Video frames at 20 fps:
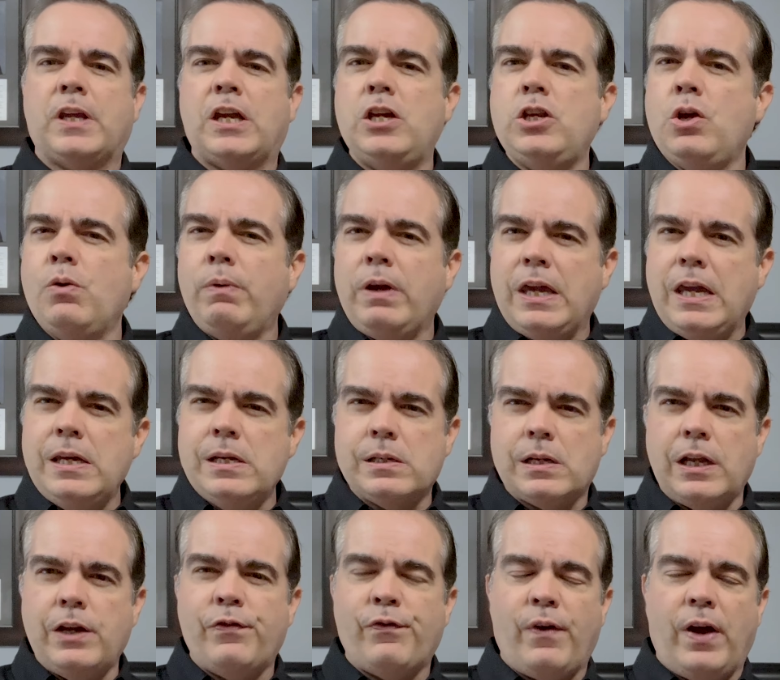can you
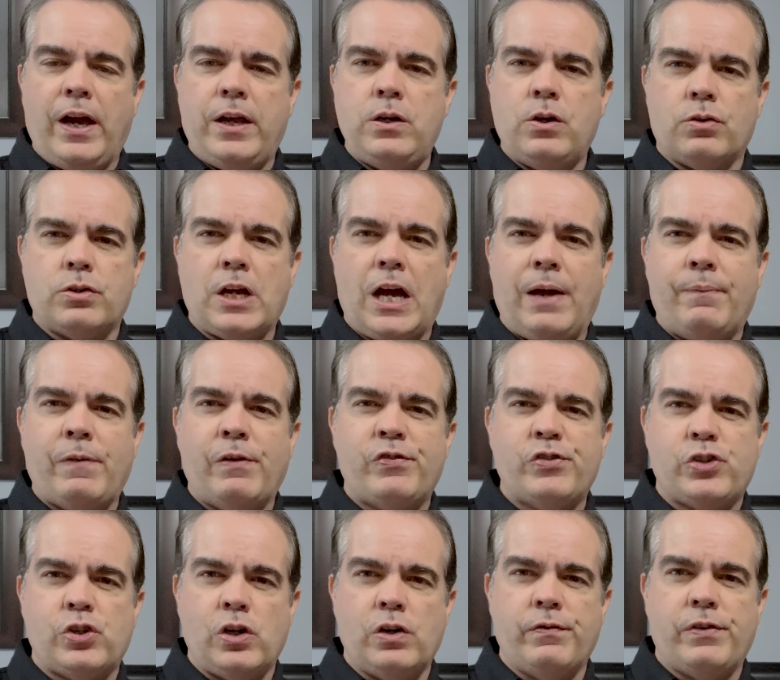easily find your time of
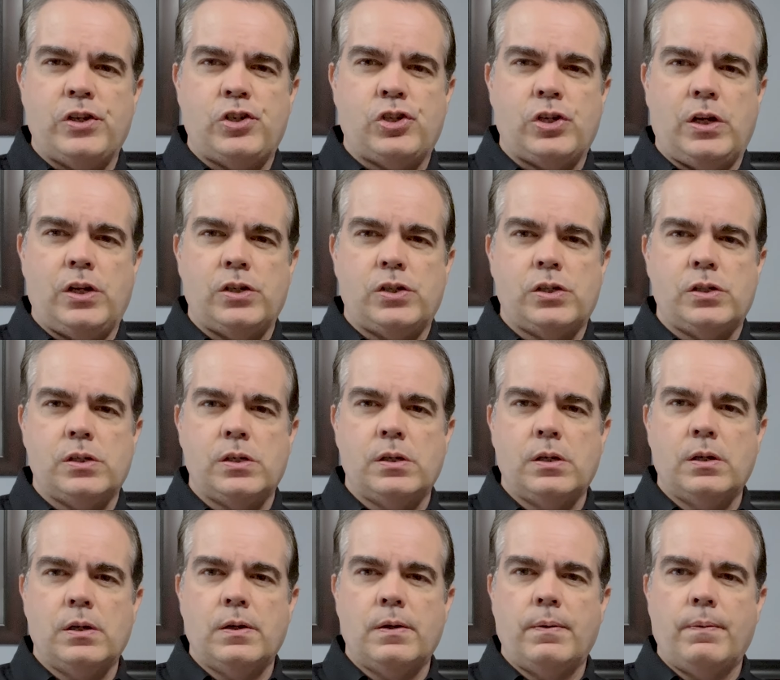services?
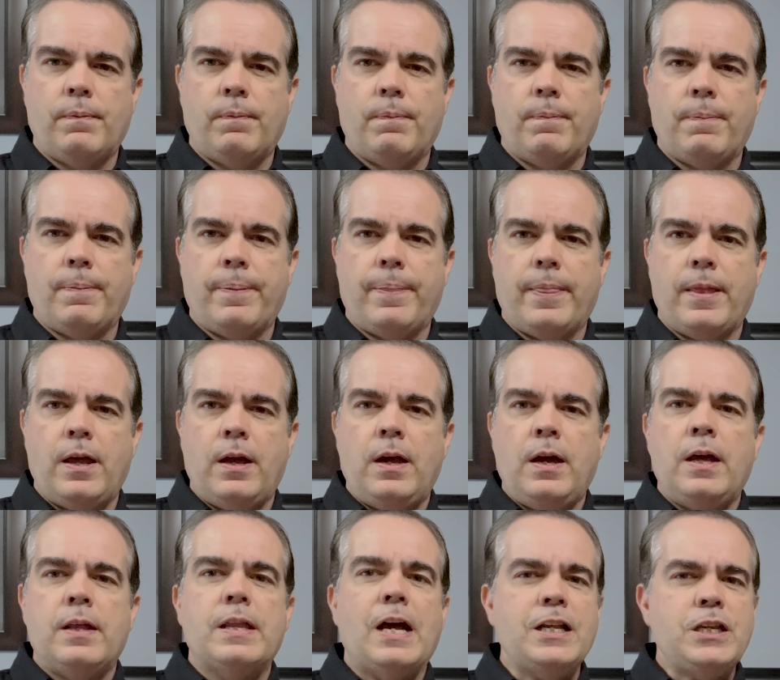
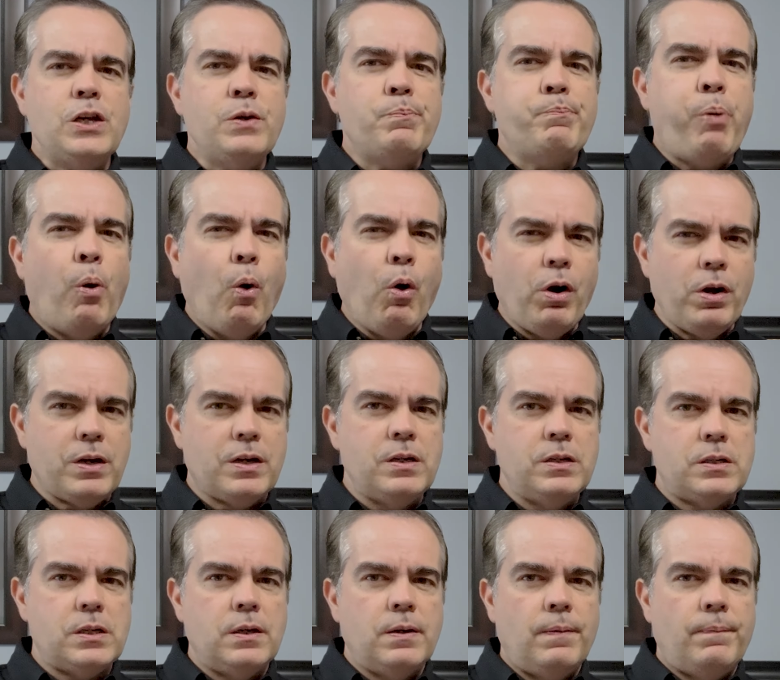That's important.